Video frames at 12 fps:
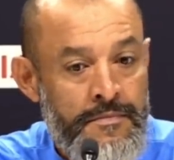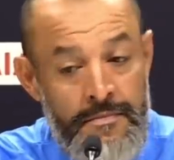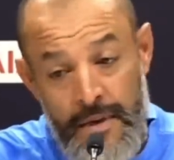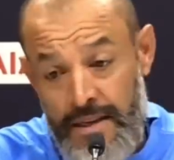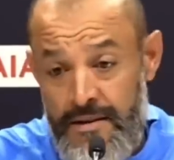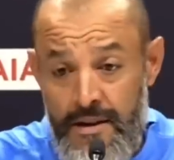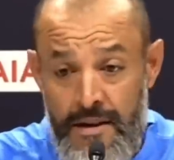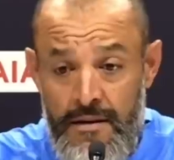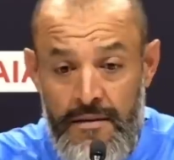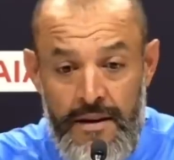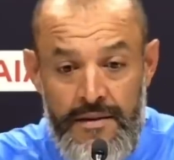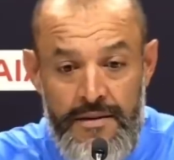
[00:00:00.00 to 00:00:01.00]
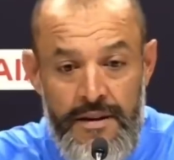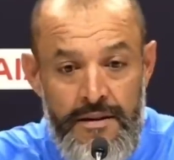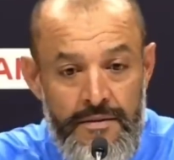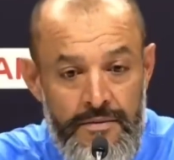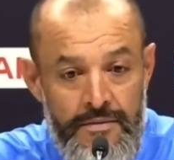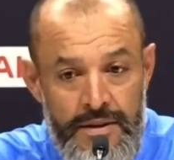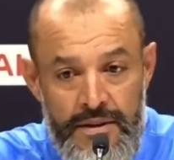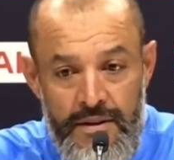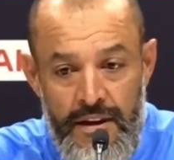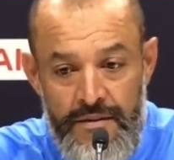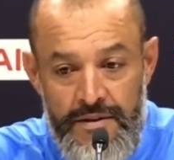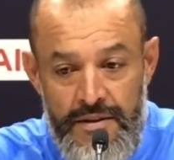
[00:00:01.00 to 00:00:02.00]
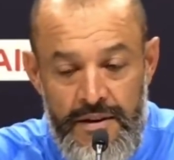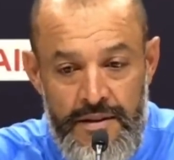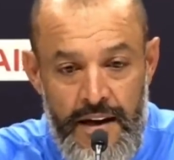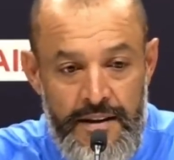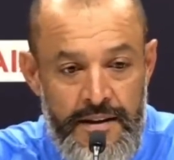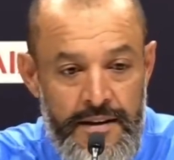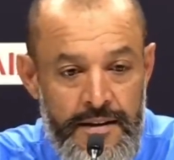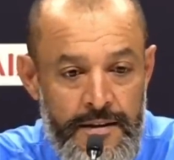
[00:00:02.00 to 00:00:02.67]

Let's see. We still have to decide.